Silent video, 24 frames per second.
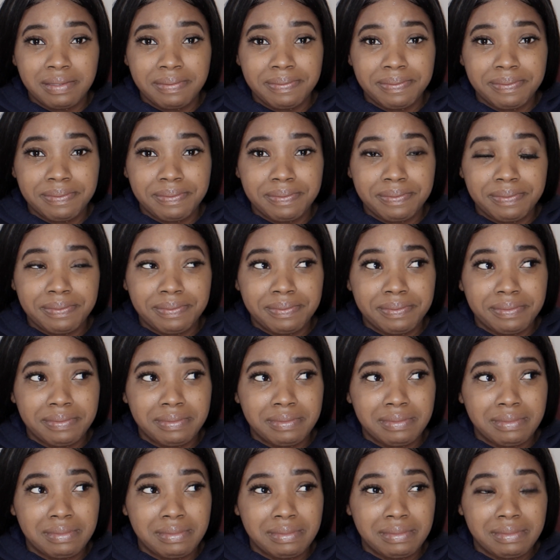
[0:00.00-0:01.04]

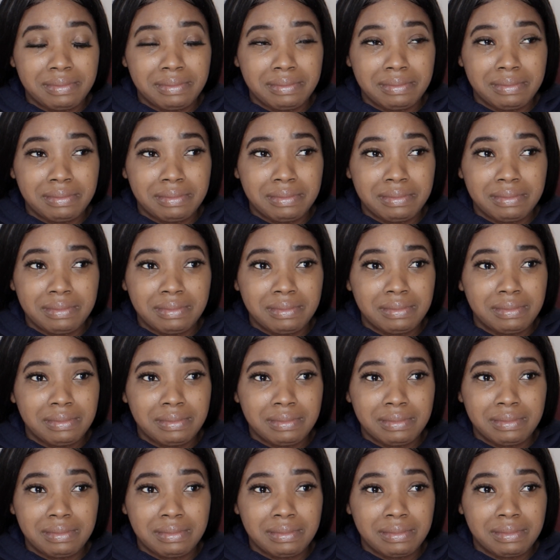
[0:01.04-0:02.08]

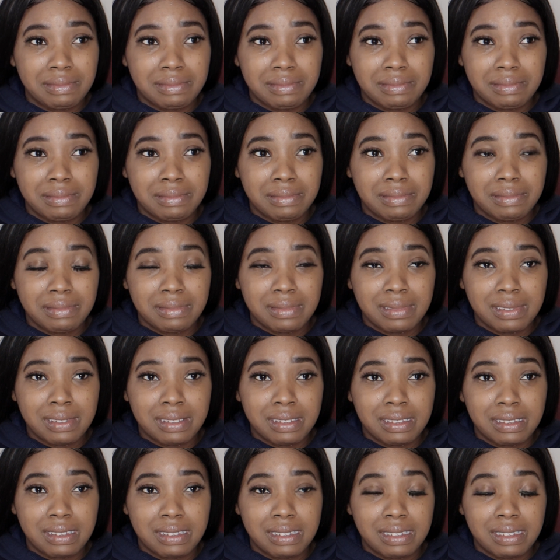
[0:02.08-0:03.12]

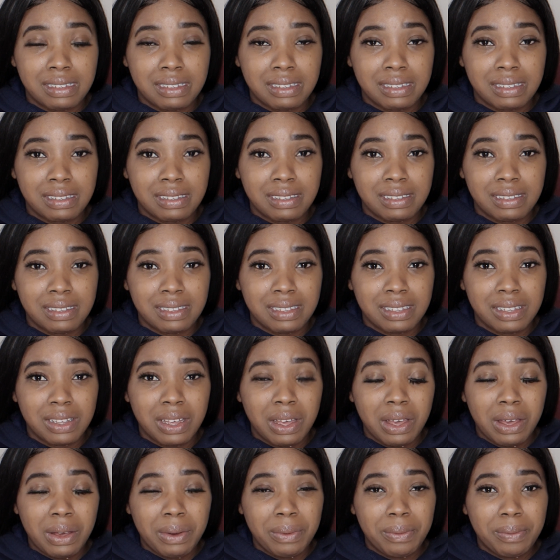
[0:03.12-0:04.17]

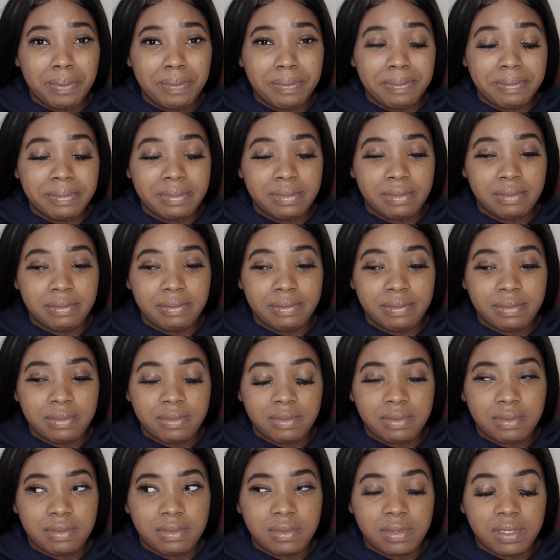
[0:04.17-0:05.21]

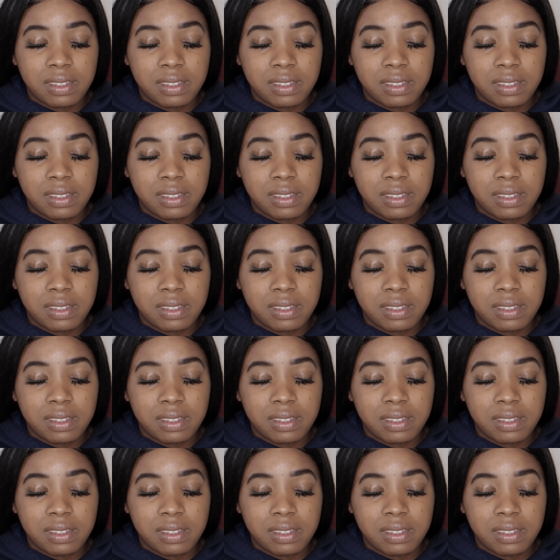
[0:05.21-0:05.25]
Nothing is said.